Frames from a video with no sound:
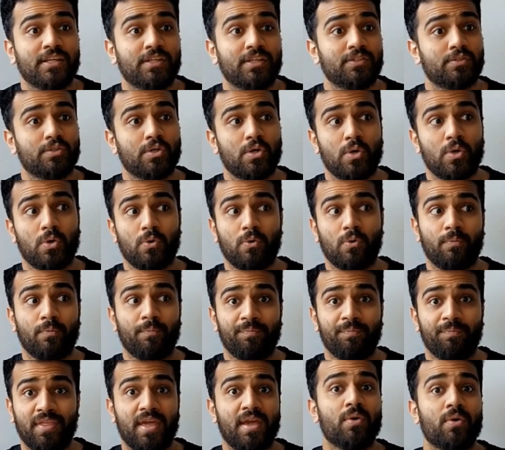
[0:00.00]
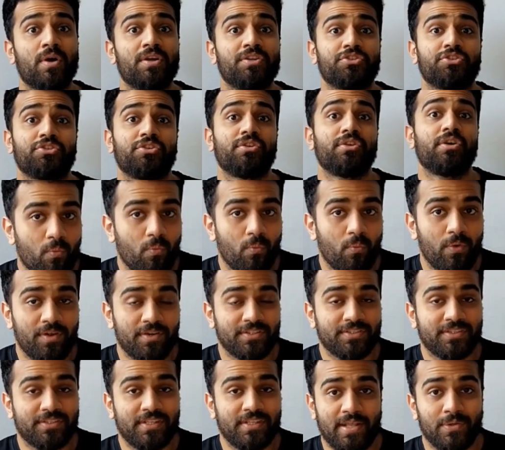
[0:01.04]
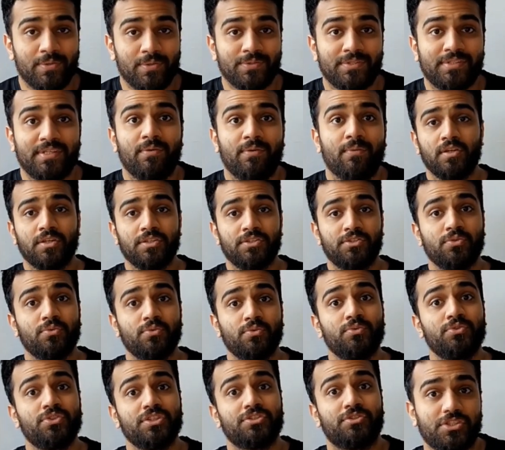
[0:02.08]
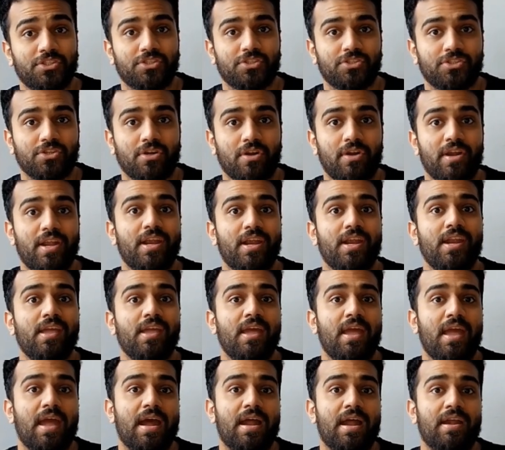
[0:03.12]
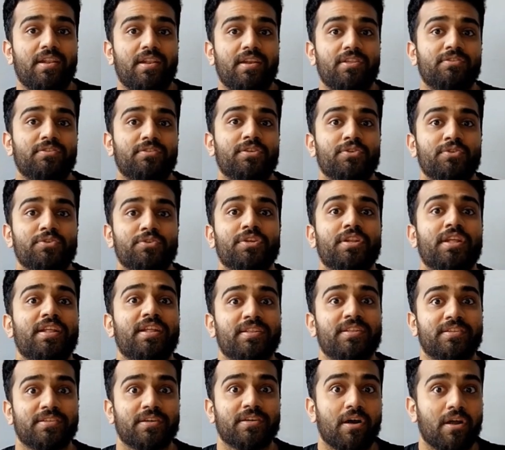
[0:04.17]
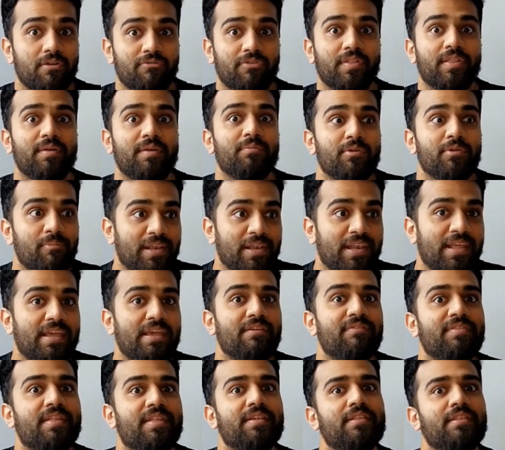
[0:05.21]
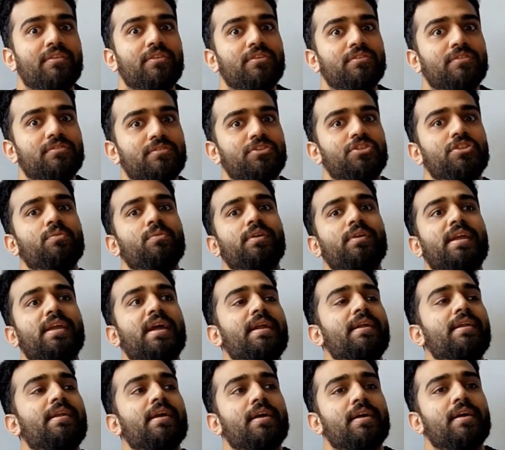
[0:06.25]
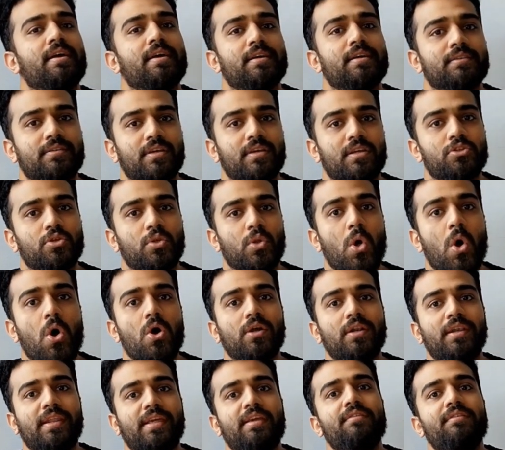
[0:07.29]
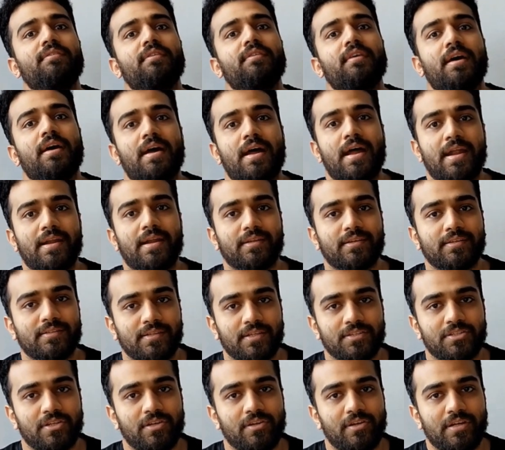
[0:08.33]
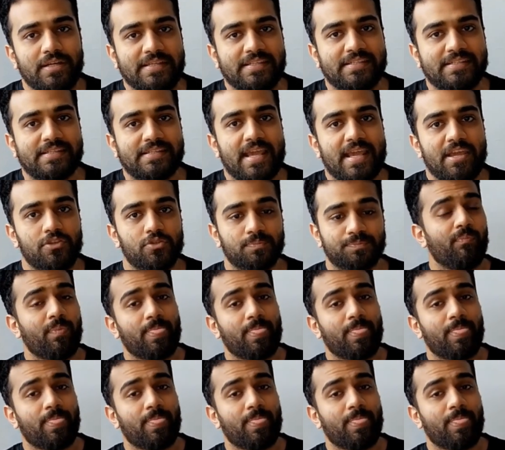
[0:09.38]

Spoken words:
So they questioned, where's the NOC? Because you just started at an institution and it's hard for them to believe that she would get such long leaves at such an early stage.